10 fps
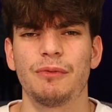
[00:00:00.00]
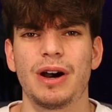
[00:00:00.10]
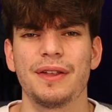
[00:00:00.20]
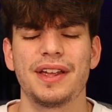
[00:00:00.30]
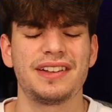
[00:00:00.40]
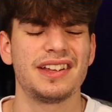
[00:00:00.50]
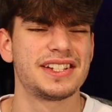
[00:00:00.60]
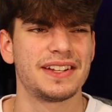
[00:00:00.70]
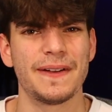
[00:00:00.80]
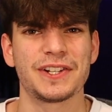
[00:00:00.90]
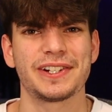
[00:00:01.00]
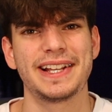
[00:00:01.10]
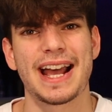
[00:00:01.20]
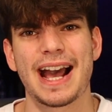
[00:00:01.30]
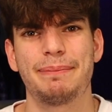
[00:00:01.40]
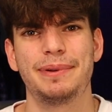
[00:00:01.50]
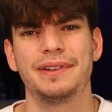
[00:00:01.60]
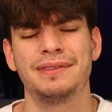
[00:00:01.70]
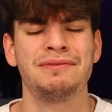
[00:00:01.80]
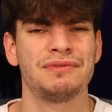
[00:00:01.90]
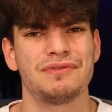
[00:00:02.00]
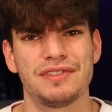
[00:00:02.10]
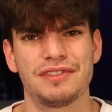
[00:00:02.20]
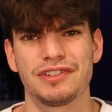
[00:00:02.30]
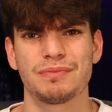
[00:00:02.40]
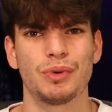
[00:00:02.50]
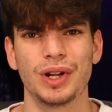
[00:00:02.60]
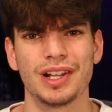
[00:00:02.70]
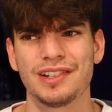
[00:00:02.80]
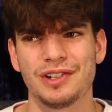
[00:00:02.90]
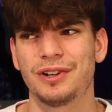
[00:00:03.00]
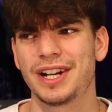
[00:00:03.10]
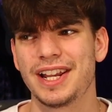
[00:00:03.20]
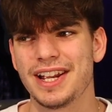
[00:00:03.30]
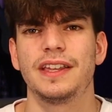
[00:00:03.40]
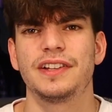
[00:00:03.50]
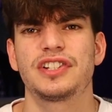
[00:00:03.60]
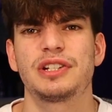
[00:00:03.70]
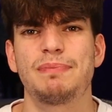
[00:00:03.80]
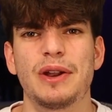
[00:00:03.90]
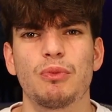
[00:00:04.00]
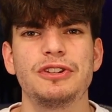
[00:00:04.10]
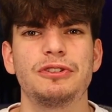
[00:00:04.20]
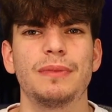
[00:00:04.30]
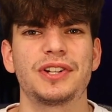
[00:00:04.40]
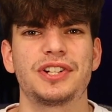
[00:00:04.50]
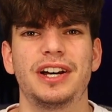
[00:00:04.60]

and while that does eventually happen, spoiler, sorry, they just spend way too much